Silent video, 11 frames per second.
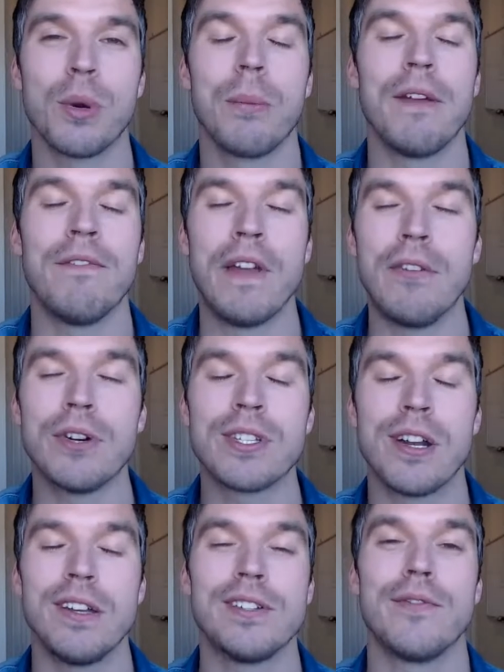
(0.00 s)
of my favorite
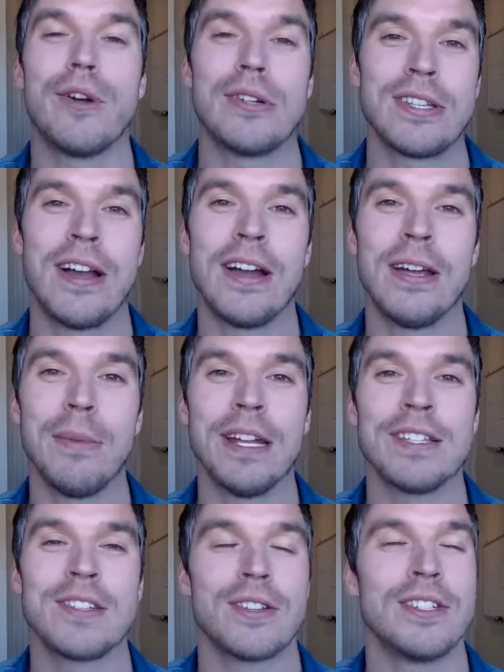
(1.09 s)
studies of all time.
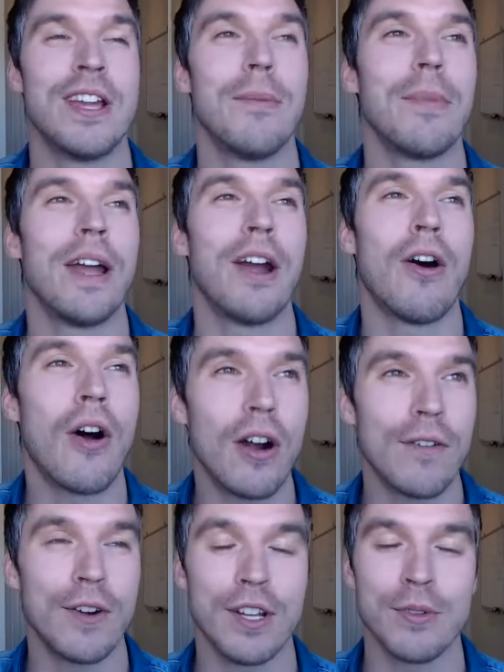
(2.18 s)
It's done by
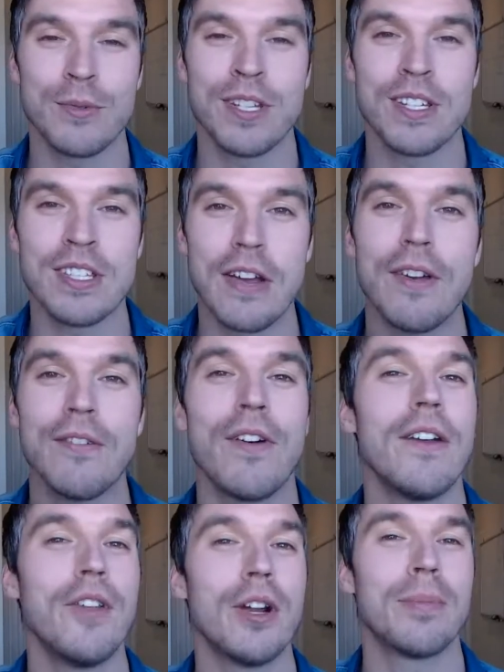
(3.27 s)
Harvard. It was a
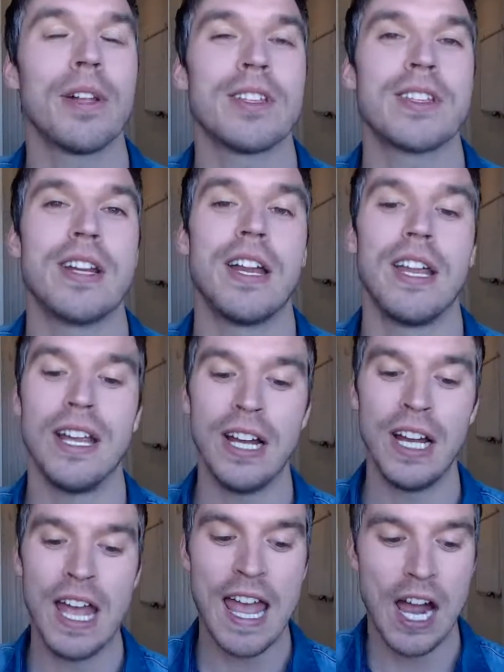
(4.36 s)
75-year plus study
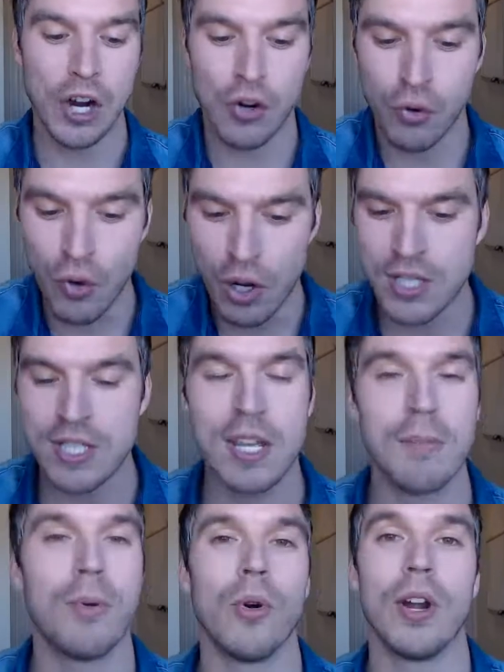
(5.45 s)
across the
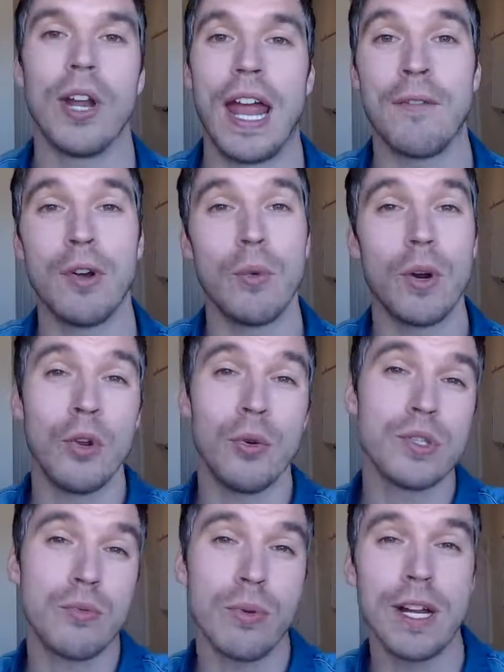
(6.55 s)
board. Everyone who
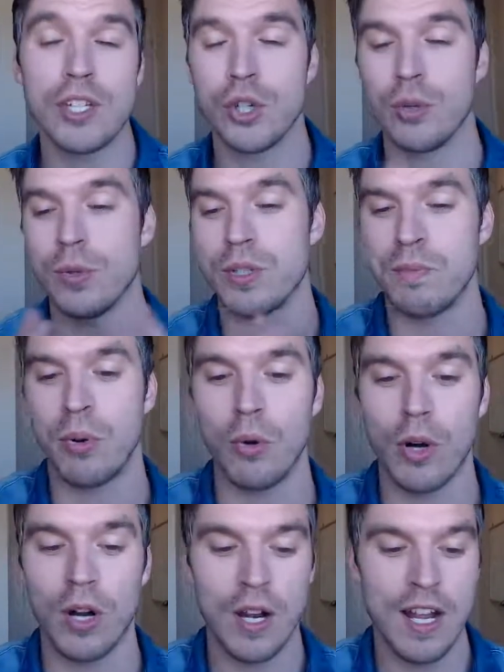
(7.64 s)
was rich, who was
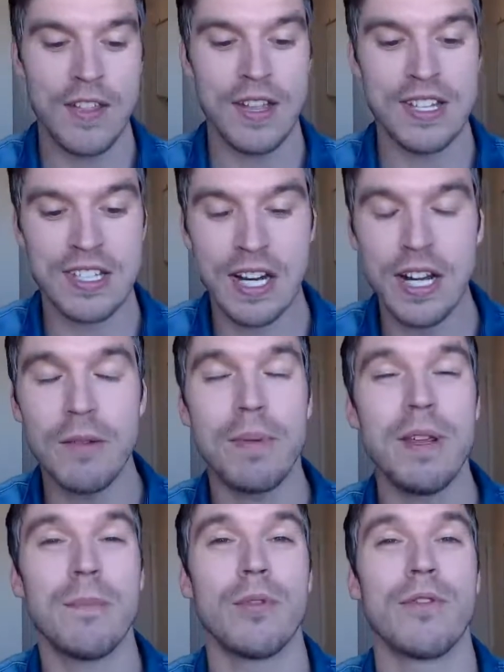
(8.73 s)
poor, they studied
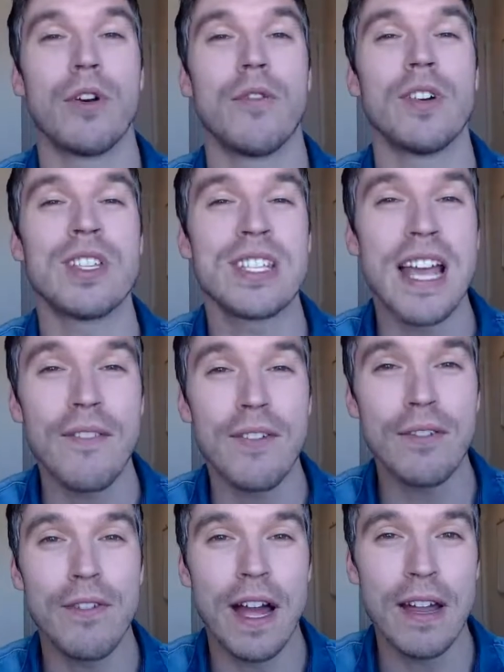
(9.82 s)
people for over
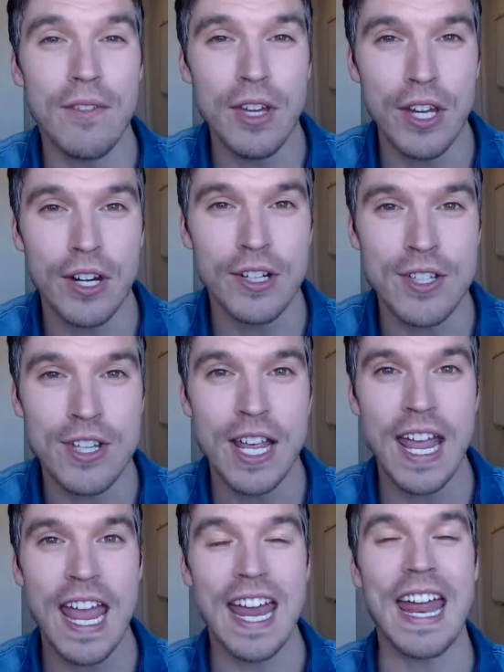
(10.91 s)
75 years.
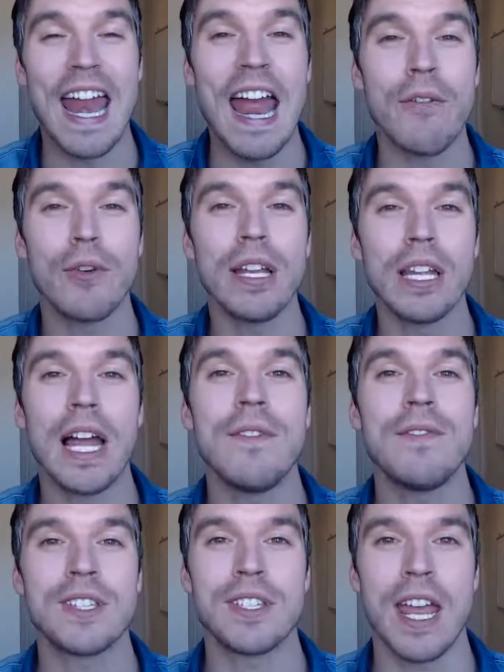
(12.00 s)
And at every life
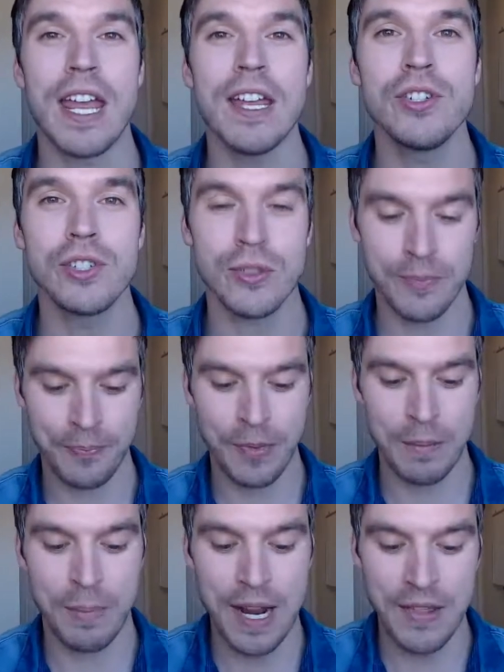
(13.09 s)
stage,
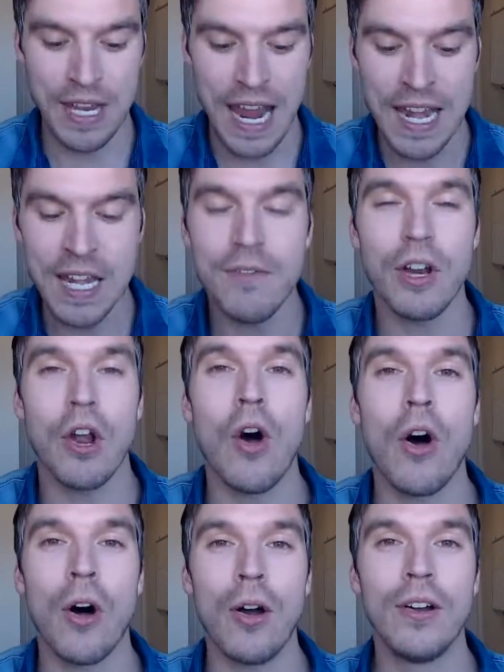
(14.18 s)
by the end of it
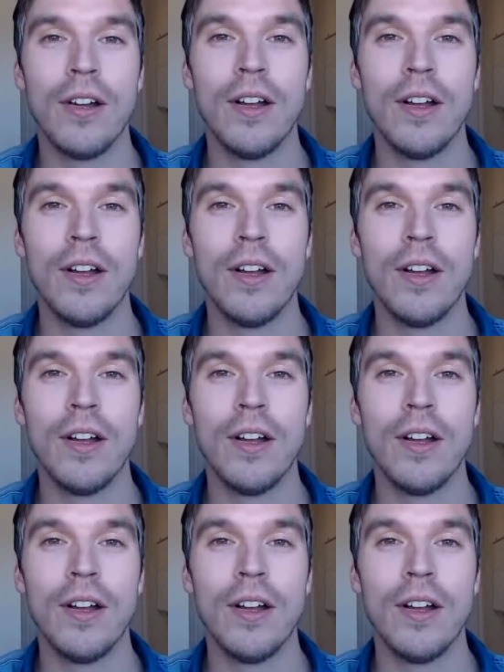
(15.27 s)
all,